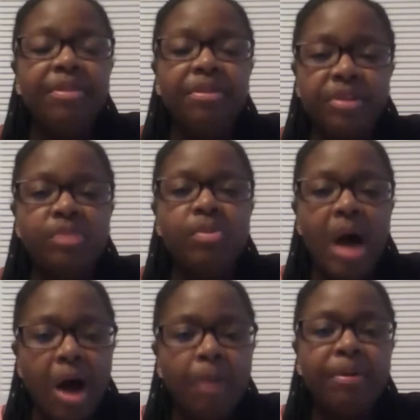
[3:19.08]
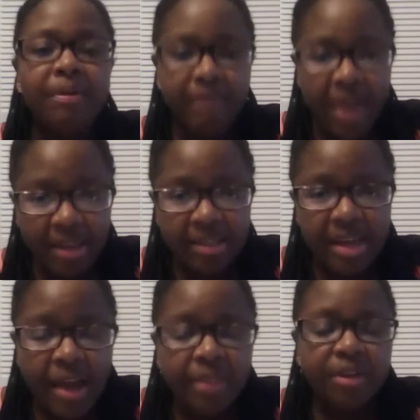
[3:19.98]
then this will help prevent
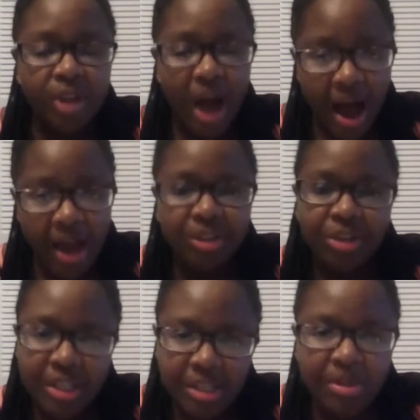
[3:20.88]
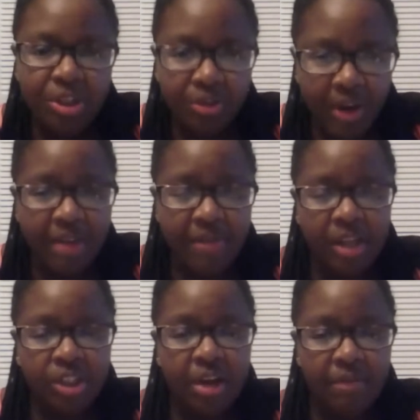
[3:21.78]
the high transmission rate
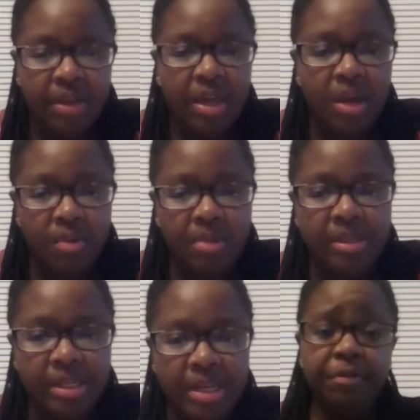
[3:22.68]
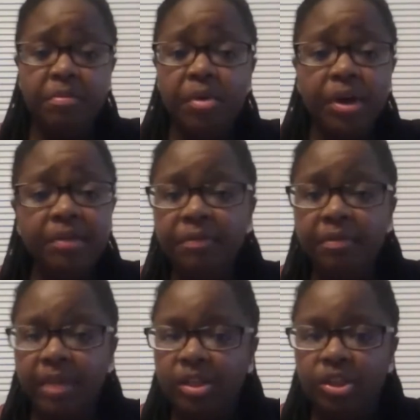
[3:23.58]
of HIV in women. For more
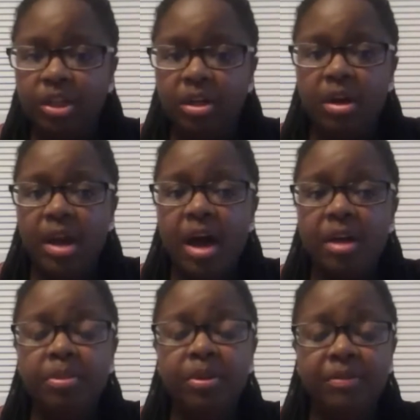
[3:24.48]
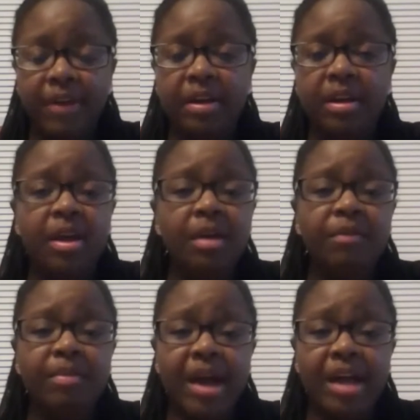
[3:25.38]
information on how to prevent
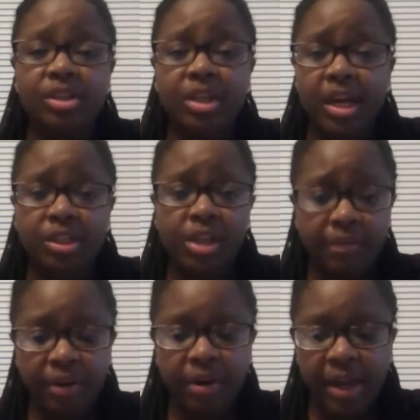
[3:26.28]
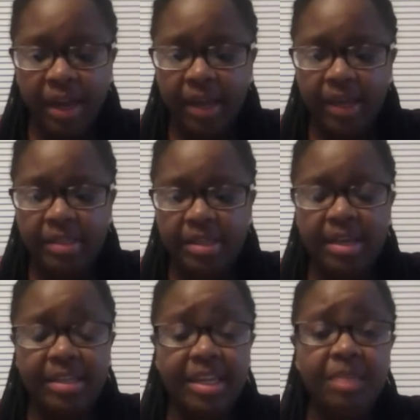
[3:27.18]
from catching HIV or AIDS
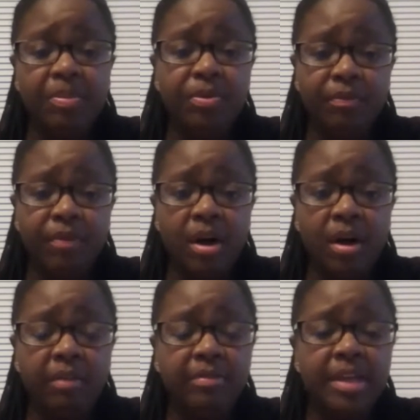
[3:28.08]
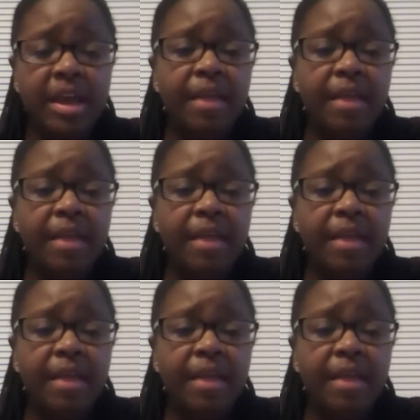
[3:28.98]
and to keep you involved,